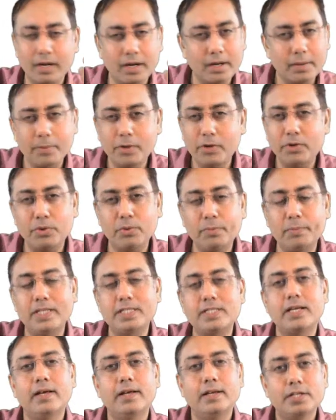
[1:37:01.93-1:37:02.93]
forget about 2
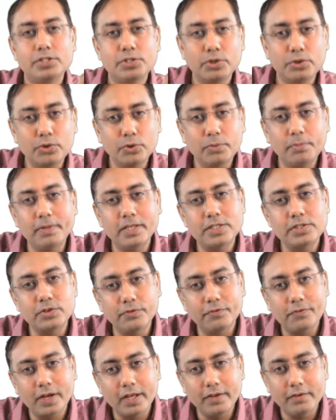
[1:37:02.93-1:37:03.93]
months. So 2
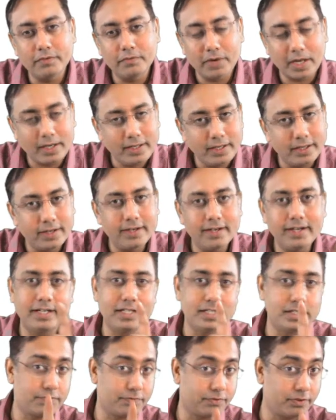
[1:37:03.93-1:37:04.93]
months to 1 year,
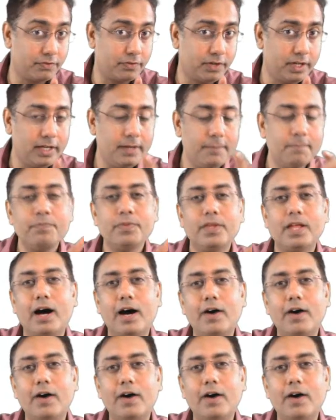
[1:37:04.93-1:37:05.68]
it is 50.